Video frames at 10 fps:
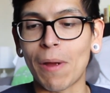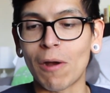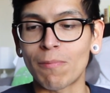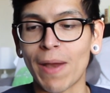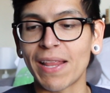
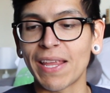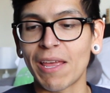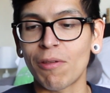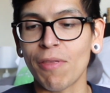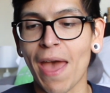our Radley
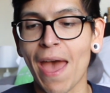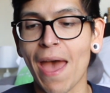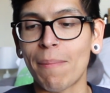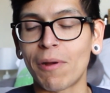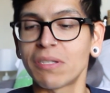Health
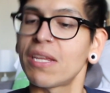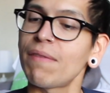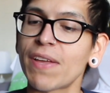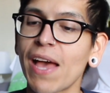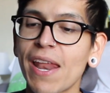app, our
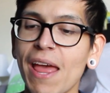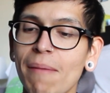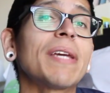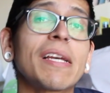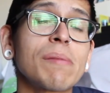TV Guide
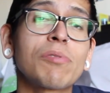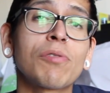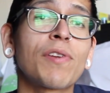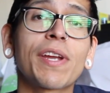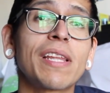app, because I'm
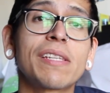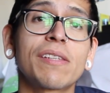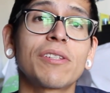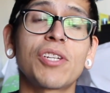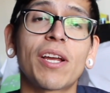too freaking lazy
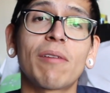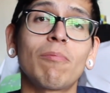to check